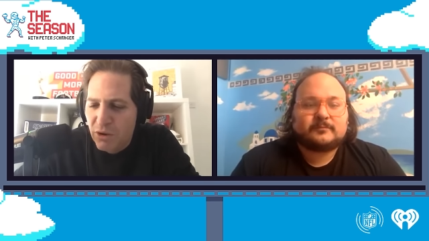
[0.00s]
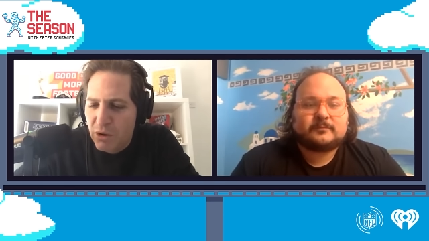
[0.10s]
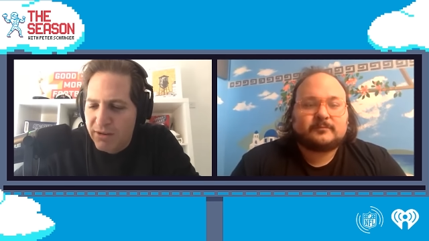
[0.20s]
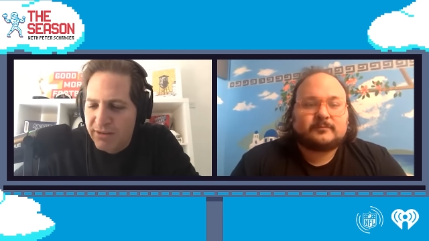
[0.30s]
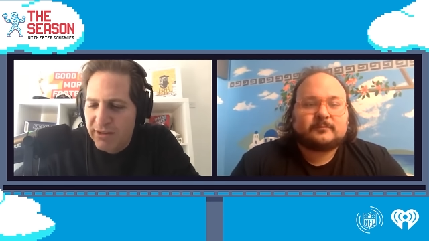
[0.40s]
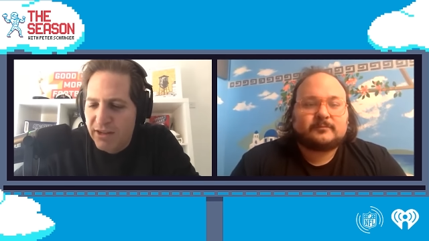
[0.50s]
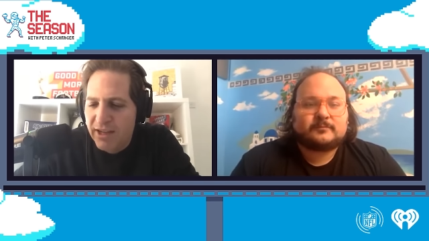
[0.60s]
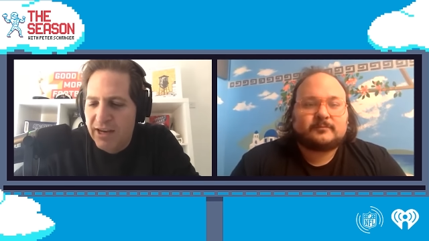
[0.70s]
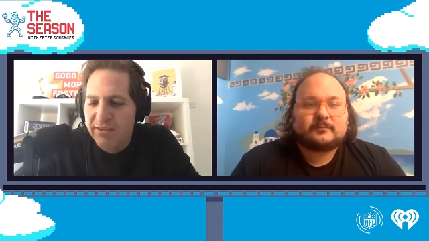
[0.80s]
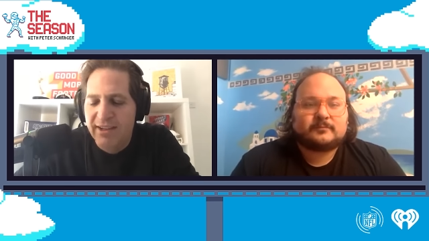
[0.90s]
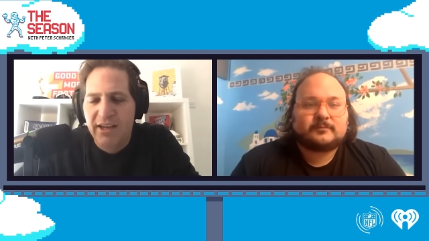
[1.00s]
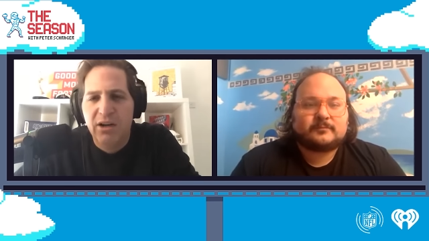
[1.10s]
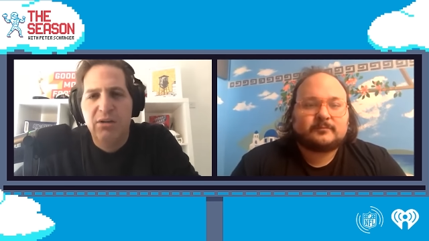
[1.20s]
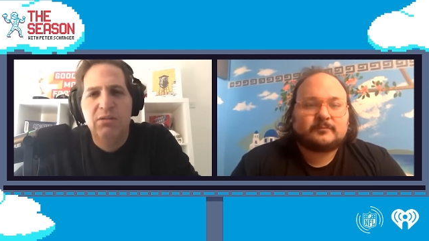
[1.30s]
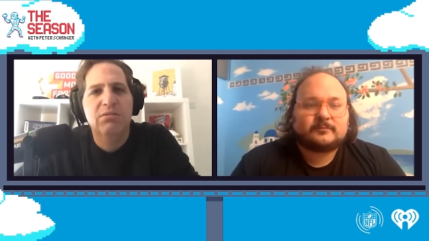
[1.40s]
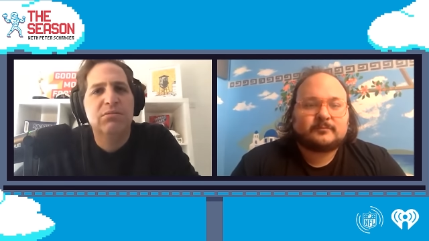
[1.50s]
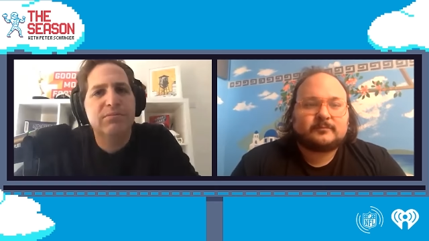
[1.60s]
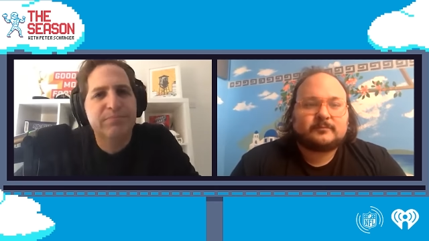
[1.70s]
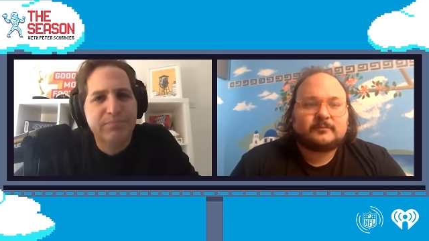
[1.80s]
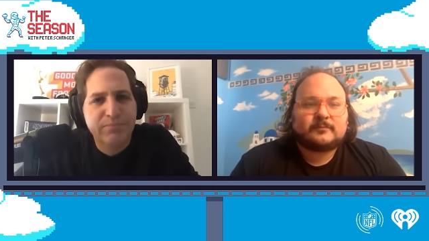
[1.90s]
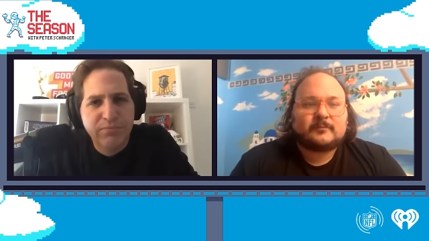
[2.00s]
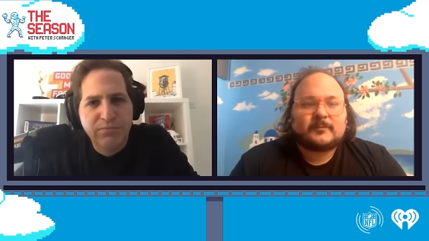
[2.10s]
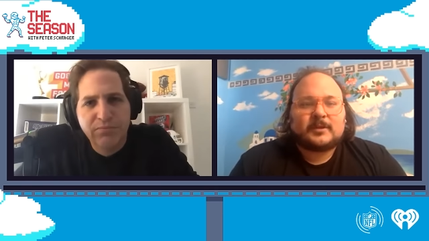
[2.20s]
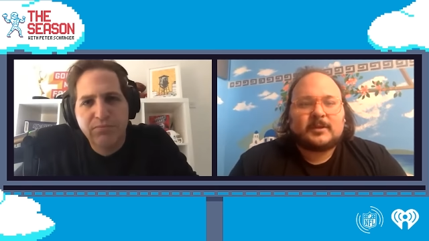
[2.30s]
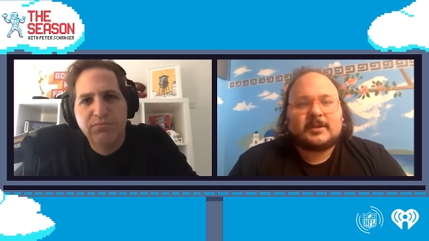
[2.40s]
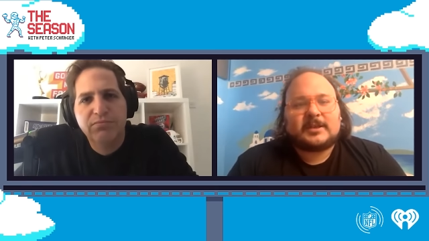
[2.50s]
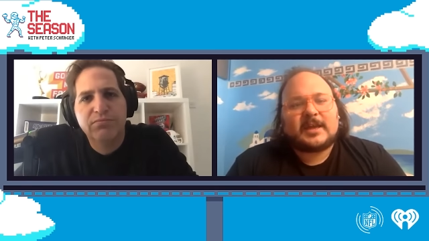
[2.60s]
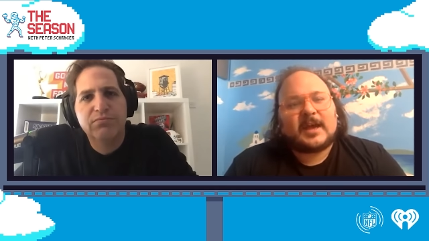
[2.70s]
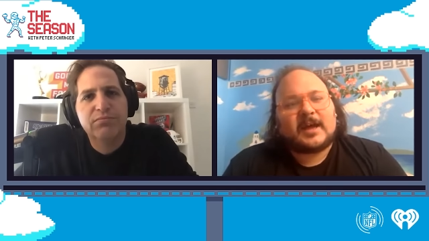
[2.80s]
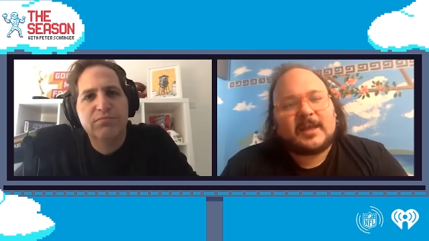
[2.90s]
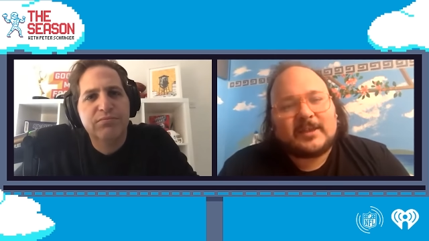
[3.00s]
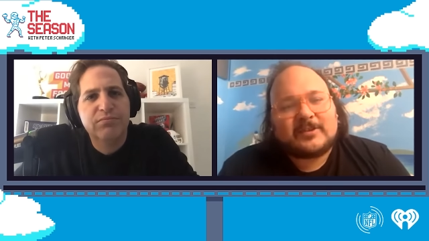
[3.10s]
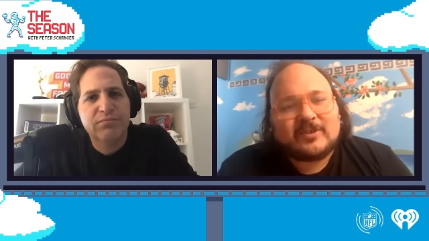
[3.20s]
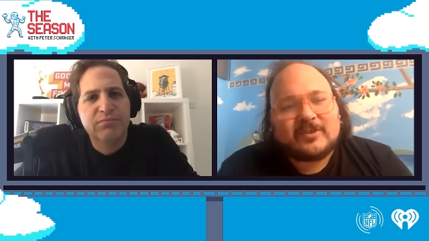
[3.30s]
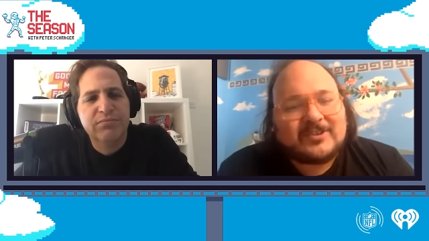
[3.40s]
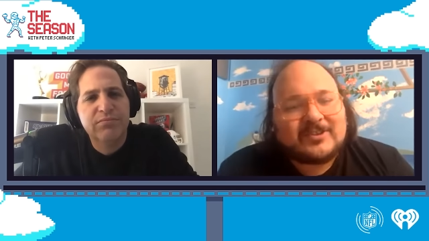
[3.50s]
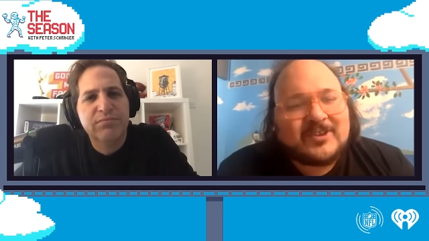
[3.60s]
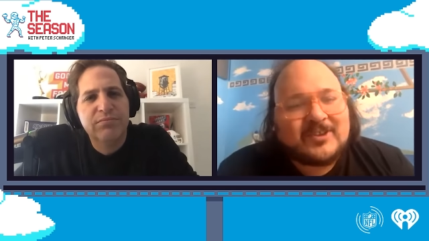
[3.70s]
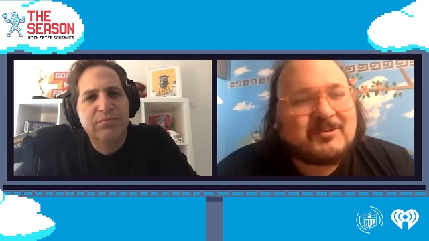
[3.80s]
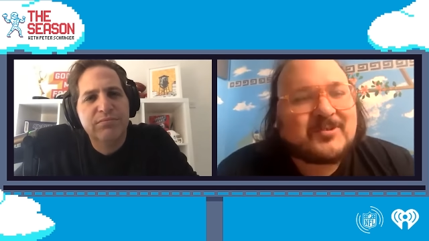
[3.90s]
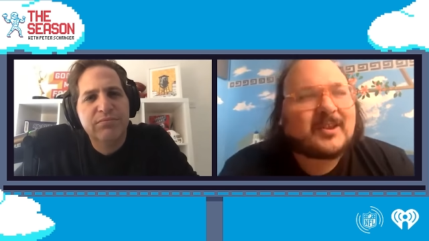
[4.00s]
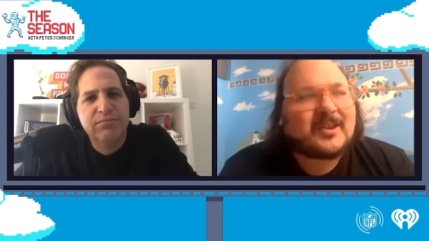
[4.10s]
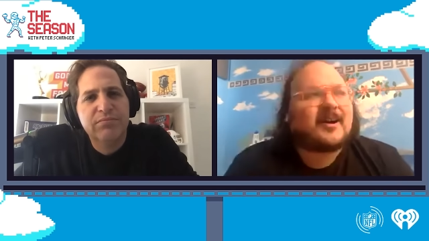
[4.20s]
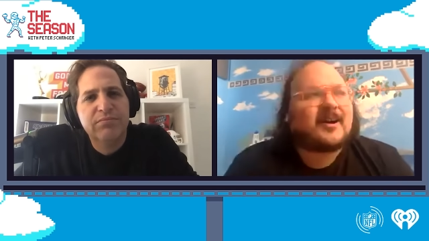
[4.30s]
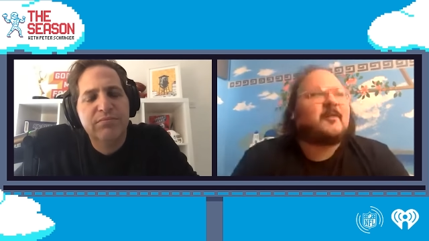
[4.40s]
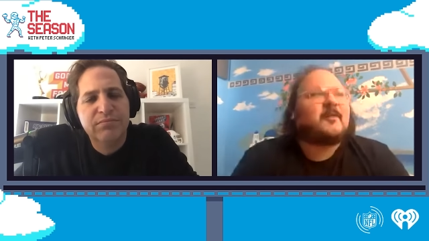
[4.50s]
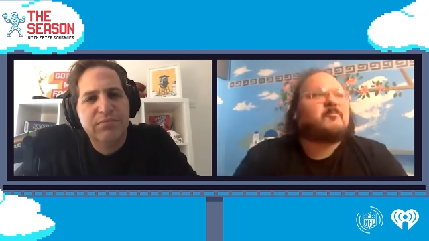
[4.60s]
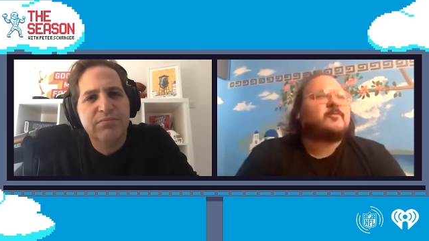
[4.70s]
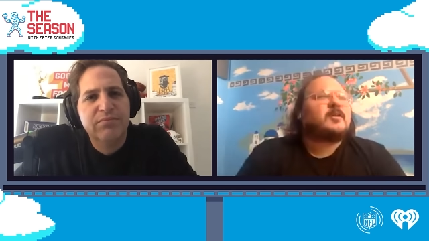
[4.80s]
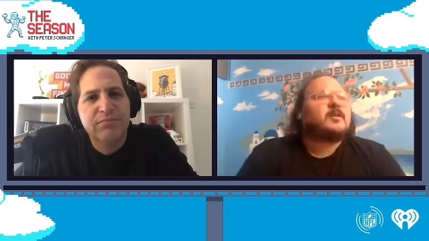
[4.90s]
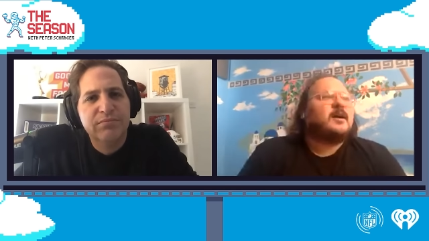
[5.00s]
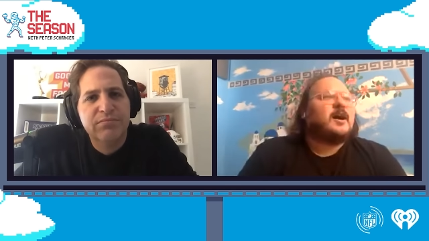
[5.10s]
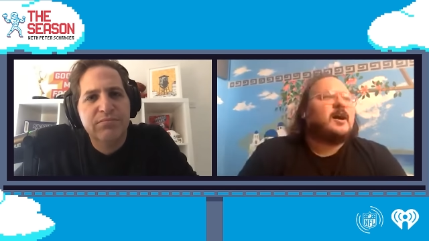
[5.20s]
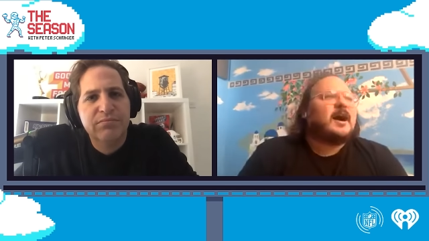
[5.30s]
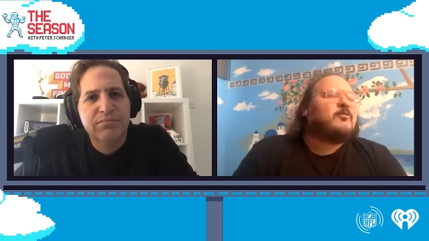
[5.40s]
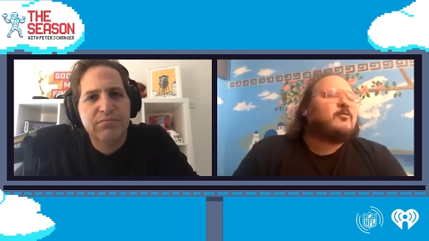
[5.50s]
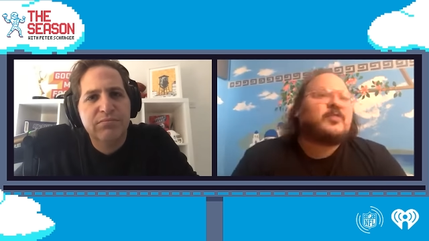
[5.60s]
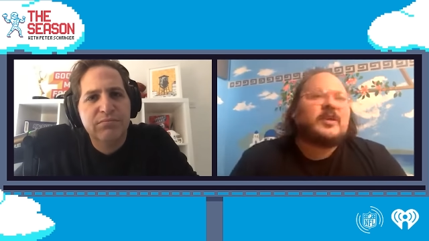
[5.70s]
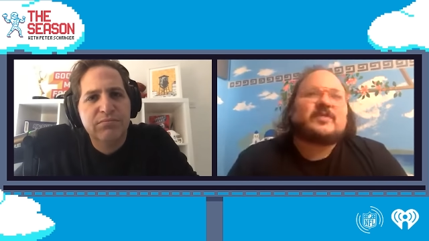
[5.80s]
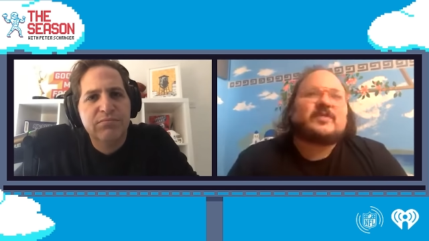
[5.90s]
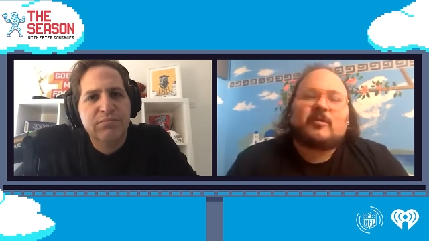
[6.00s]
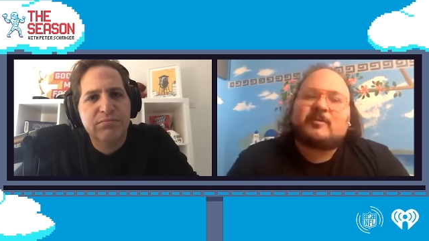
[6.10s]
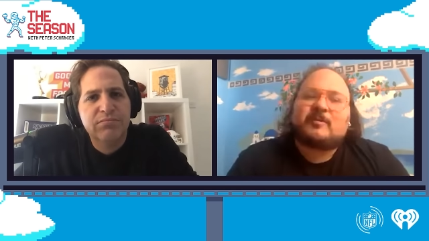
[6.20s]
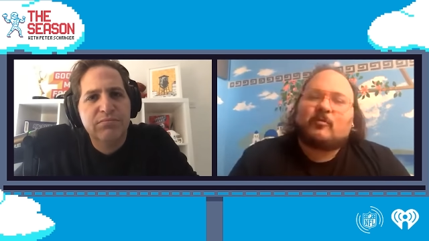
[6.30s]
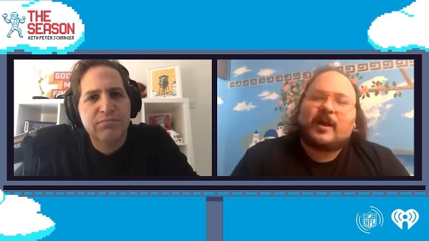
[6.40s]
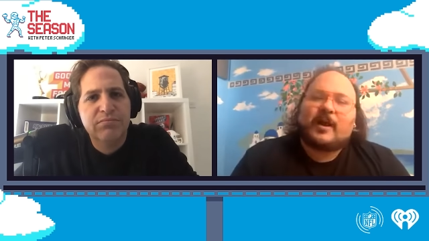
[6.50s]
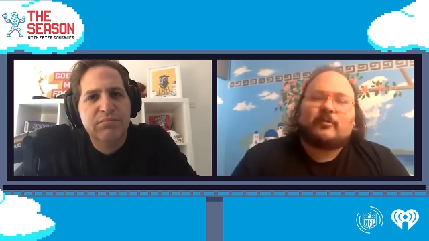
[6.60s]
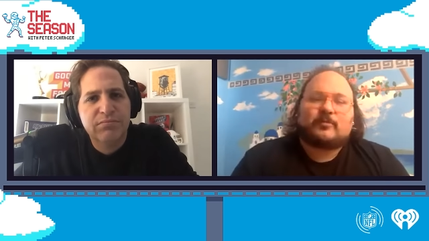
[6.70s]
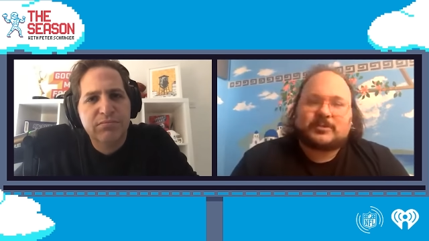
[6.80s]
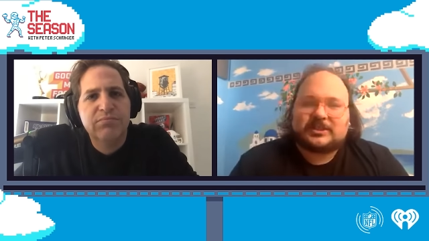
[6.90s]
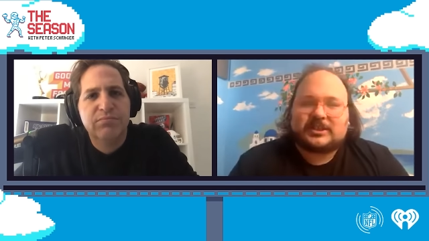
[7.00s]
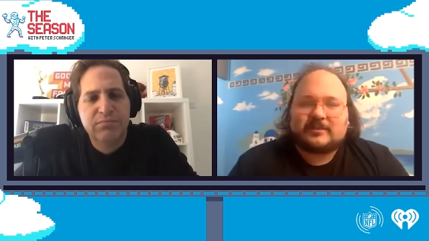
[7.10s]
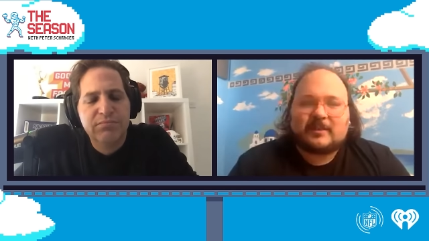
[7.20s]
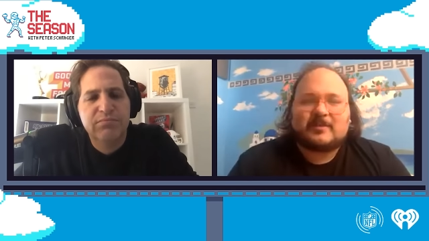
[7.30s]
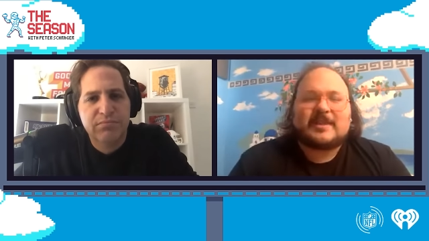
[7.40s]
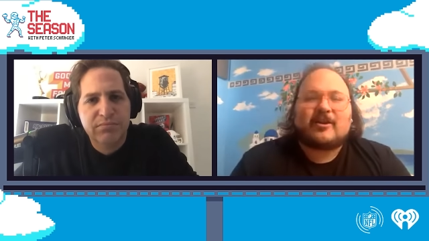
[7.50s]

Speaker 1: taunted. Like, how does that go?
Speaker 2: Yeah, it's interesting. I don't think they will be well received. I mean,